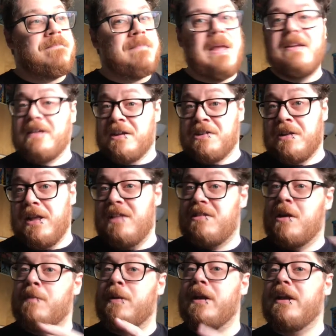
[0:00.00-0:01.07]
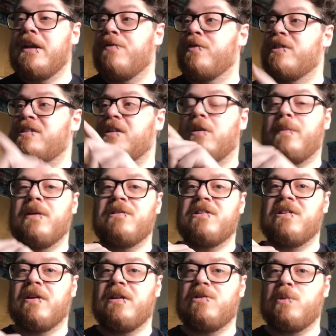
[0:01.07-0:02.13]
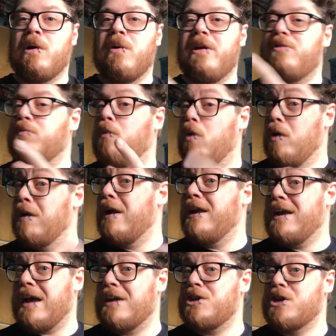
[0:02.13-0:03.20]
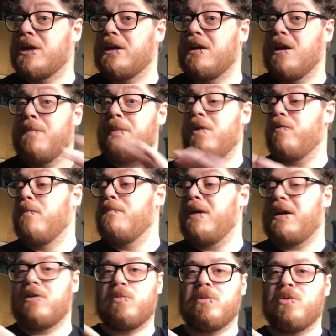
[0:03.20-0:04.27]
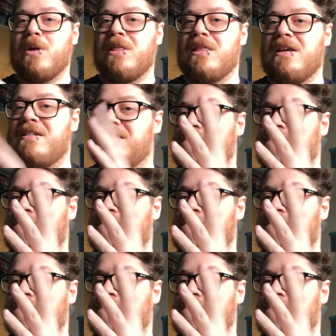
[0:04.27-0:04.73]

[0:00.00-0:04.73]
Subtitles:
It doesn't. It's a completely different Star Post design as well. It's more like actually a bit of a mix between this